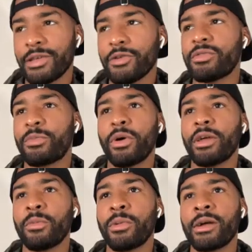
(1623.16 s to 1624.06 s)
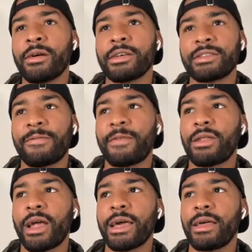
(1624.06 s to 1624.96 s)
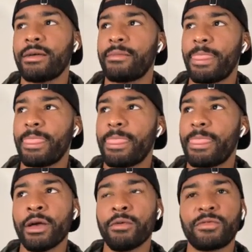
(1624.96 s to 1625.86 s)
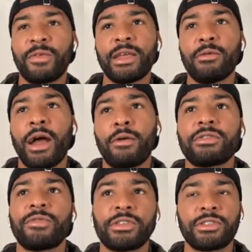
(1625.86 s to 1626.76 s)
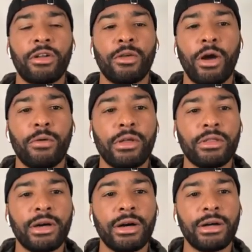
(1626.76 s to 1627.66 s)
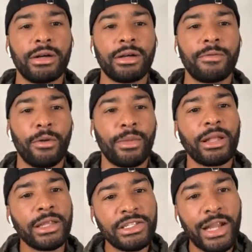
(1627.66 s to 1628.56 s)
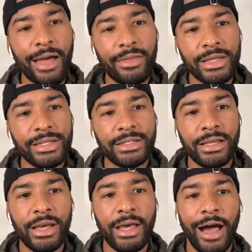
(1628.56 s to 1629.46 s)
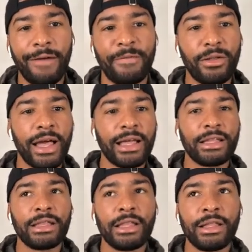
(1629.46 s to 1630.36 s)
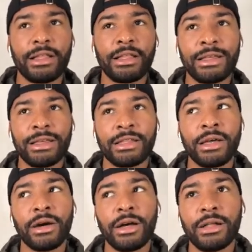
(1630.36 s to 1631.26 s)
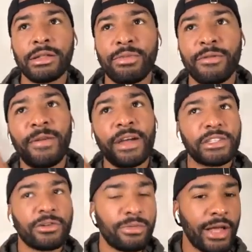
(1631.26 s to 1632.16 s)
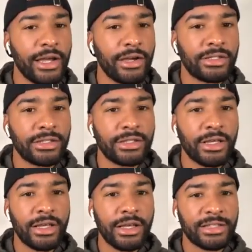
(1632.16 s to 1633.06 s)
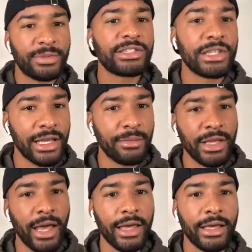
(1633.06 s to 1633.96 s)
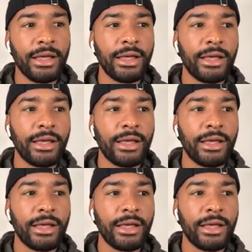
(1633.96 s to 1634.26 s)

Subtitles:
a huge point you bring up, because I felt like it was funny when I was first starting to work with former collegiate athletes. I felt like the professional players, especially the NBA,